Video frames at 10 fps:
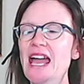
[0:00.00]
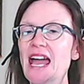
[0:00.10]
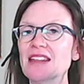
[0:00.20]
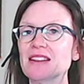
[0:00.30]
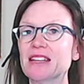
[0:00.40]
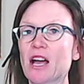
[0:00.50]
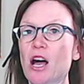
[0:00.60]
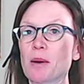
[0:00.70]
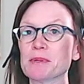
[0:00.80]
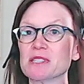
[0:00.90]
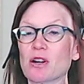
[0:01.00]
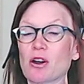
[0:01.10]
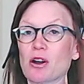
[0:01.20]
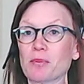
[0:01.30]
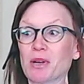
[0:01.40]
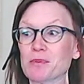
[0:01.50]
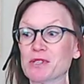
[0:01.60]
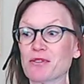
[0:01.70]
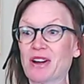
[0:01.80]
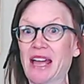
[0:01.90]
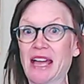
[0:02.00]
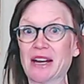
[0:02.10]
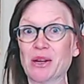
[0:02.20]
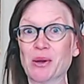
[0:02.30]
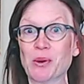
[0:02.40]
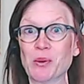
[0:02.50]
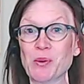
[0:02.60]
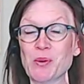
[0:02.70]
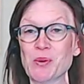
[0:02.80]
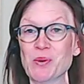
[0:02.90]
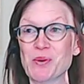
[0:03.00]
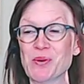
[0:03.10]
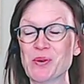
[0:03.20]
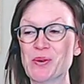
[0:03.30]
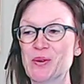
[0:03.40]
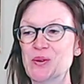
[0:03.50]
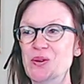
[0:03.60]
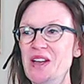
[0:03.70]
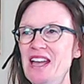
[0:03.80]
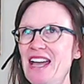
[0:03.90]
and then the opposite arm comes overhead. Woo!